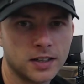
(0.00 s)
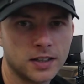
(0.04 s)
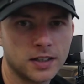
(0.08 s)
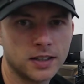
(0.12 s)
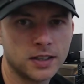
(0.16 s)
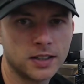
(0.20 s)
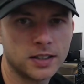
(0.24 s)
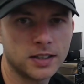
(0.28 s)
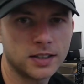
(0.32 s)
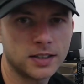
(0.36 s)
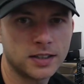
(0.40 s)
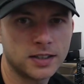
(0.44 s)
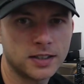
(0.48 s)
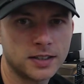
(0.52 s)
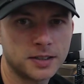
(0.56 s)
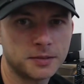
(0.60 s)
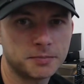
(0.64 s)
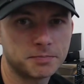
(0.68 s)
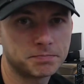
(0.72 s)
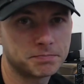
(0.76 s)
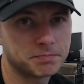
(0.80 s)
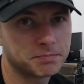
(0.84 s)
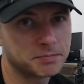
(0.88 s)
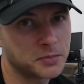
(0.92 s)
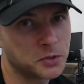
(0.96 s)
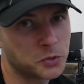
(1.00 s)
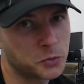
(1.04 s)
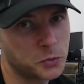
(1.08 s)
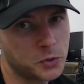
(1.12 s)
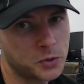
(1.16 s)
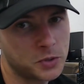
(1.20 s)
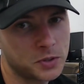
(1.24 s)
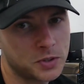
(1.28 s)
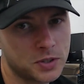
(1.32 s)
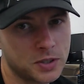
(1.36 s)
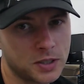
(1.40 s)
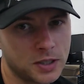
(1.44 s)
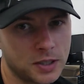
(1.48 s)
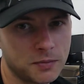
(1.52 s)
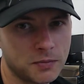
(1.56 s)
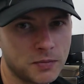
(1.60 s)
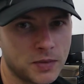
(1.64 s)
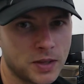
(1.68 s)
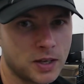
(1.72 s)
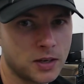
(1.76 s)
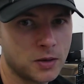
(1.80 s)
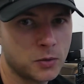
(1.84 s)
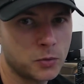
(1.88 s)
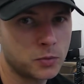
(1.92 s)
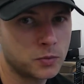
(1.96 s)
But we'll see.
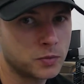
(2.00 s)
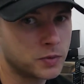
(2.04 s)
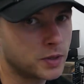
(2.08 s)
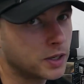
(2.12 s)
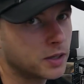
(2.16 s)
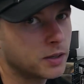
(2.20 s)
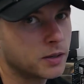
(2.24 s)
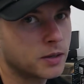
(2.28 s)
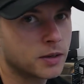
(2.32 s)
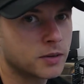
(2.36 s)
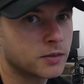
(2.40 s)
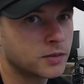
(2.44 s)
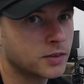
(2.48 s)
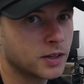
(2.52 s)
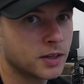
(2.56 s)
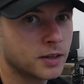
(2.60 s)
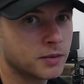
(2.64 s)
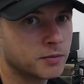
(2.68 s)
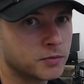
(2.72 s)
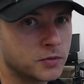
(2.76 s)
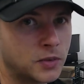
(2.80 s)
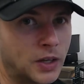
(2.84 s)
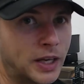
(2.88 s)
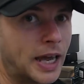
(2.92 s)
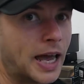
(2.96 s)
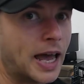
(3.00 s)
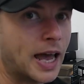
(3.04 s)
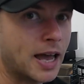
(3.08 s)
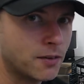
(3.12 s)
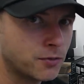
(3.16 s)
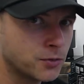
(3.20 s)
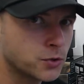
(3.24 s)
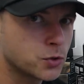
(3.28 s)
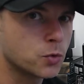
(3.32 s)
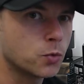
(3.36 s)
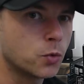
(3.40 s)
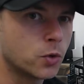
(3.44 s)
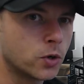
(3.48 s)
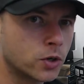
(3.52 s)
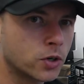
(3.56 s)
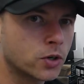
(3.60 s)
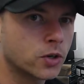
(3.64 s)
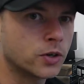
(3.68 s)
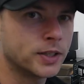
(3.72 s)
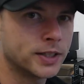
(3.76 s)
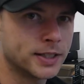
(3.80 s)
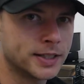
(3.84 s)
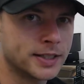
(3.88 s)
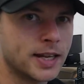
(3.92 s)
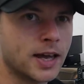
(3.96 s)
They have to work
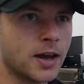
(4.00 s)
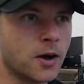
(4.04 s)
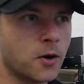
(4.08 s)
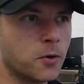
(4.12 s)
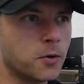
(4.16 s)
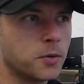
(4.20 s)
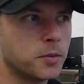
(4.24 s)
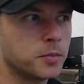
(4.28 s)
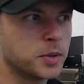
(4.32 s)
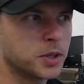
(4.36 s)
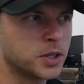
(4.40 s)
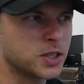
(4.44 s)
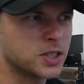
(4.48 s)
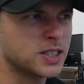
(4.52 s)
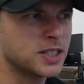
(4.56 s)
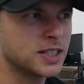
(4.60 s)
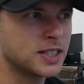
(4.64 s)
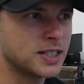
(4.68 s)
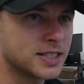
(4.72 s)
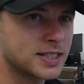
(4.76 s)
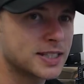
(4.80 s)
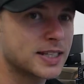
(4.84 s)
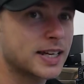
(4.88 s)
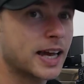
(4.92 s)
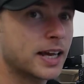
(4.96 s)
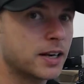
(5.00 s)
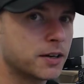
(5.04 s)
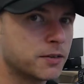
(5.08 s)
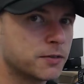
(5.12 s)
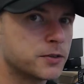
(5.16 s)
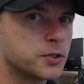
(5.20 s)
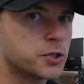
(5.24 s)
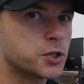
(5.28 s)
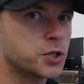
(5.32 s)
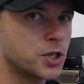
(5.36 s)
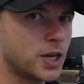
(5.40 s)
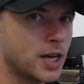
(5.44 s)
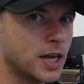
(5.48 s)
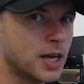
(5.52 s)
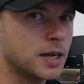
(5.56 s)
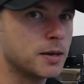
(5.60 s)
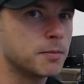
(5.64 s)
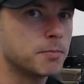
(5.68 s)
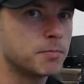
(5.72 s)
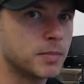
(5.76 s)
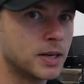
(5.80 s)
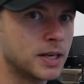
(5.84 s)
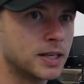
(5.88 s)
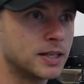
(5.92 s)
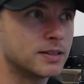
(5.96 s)
on it now because it is kind of a
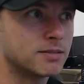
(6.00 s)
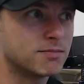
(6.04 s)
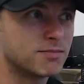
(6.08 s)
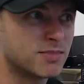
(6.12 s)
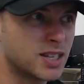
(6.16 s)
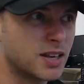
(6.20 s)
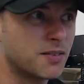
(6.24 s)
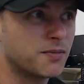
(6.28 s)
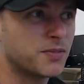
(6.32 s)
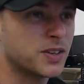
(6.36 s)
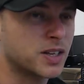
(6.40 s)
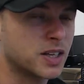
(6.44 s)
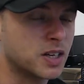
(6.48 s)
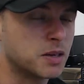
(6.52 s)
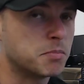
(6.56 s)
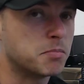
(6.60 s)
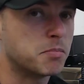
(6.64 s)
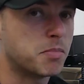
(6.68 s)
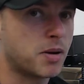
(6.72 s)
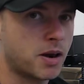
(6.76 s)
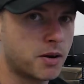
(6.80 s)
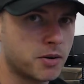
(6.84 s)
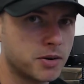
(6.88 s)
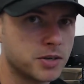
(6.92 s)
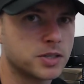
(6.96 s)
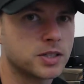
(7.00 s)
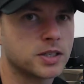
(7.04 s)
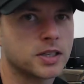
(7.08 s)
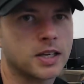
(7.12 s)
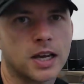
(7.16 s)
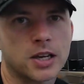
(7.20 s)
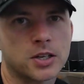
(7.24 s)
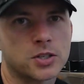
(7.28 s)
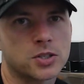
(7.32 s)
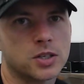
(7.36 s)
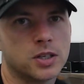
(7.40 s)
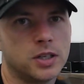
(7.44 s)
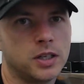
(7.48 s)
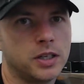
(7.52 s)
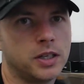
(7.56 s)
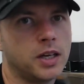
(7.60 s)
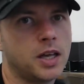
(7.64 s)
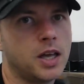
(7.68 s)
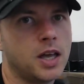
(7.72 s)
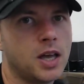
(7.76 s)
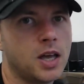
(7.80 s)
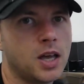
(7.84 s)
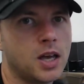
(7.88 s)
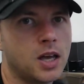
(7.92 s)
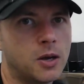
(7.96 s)
shame and something embarrassing actually
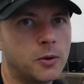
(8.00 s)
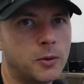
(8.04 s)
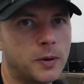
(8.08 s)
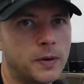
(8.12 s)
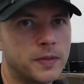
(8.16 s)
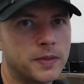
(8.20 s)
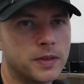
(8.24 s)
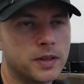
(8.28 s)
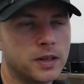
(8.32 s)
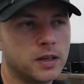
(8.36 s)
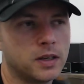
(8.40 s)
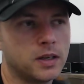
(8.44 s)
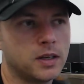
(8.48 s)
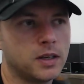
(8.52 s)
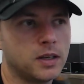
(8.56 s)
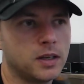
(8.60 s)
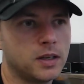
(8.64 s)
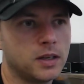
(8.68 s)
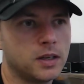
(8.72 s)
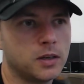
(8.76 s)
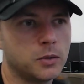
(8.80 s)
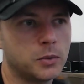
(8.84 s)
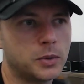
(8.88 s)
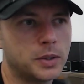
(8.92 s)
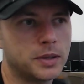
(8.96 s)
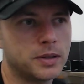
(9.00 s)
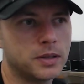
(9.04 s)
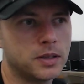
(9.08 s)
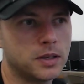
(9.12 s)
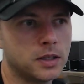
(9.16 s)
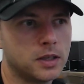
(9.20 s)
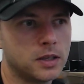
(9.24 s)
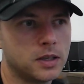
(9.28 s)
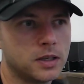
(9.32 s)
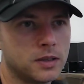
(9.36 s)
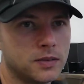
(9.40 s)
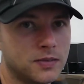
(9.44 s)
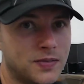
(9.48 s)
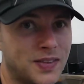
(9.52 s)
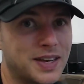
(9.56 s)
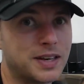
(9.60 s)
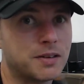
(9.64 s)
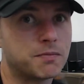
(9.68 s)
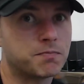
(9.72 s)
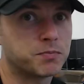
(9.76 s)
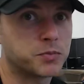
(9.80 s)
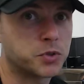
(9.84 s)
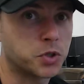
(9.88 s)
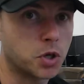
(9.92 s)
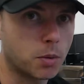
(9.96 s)
when
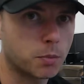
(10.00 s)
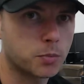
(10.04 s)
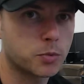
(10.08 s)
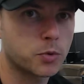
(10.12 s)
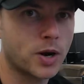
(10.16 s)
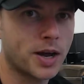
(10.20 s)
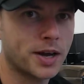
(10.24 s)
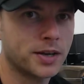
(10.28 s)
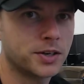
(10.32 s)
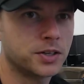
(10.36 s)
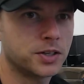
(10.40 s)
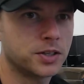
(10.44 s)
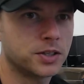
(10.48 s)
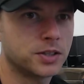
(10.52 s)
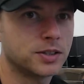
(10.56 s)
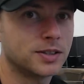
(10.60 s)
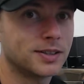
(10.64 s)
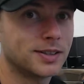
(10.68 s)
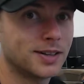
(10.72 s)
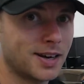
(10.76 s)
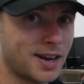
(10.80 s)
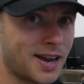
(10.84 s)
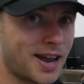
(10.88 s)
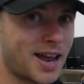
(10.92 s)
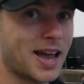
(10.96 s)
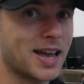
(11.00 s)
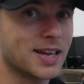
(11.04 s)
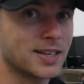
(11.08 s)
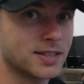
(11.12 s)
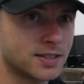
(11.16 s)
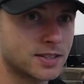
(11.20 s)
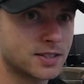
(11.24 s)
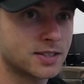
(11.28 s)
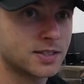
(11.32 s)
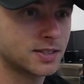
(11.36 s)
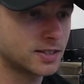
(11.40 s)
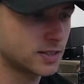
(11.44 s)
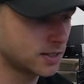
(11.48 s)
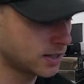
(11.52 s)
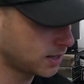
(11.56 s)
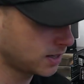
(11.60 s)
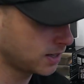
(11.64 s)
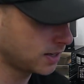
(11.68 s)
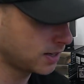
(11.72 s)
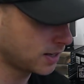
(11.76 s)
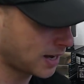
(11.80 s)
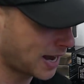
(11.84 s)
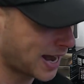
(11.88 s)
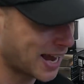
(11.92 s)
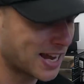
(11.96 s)
the top rider has
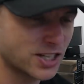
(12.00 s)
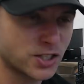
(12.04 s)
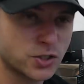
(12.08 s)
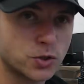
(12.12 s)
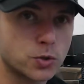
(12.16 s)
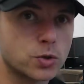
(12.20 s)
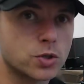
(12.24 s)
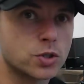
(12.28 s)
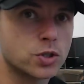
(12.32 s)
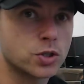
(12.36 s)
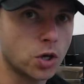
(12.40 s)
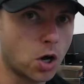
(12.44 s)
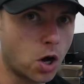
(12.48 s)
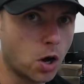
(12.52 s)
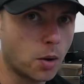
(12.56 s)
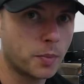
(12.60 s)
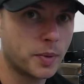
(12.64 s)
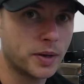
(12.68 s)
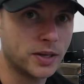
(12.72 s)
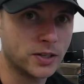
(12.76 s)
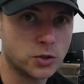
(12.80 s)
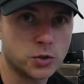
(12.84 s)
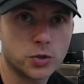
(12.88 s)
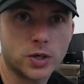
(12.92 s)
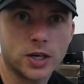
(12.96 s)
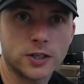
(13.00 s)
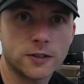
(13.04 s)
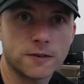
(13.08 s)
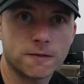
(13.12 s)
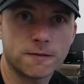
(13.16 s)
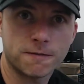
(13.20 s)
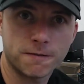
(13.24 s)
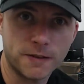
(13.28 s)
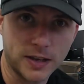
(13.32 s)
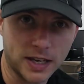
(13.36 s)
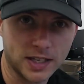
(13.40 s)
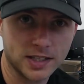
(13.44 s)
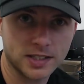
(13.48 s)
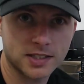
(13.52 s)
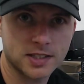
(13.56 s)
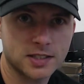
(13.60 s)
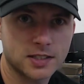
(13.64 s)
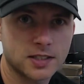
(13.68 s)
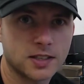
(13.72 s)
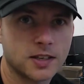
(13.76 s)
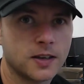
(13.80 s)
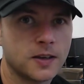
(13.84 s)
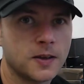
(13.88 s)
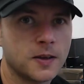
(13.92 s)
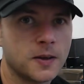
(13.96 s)
to stop and try to
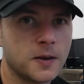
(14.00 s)
fix,